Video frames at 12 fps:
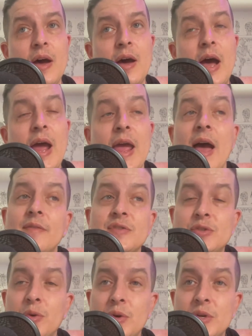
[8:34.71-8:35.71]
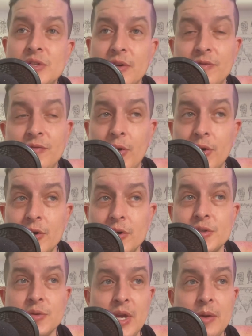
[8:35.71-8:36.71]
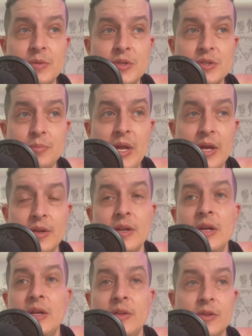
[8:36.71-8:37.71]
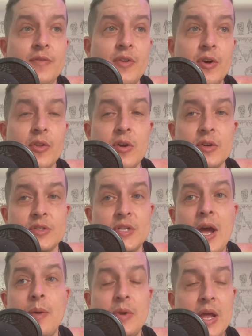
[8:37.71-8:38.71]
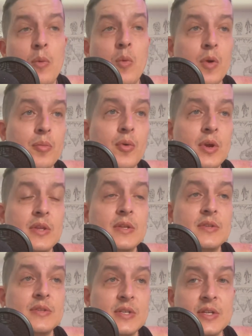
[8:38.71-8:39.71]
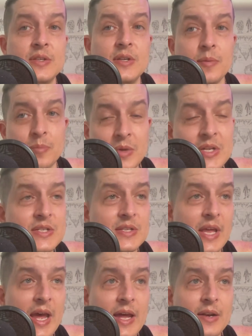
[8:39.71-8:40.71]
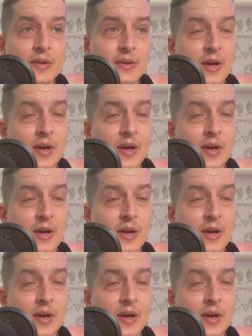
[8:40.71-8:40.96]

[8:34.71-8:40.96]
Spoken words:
I have stories of foreigners who came to Japan, lived there a long time, and at one point did commit to that,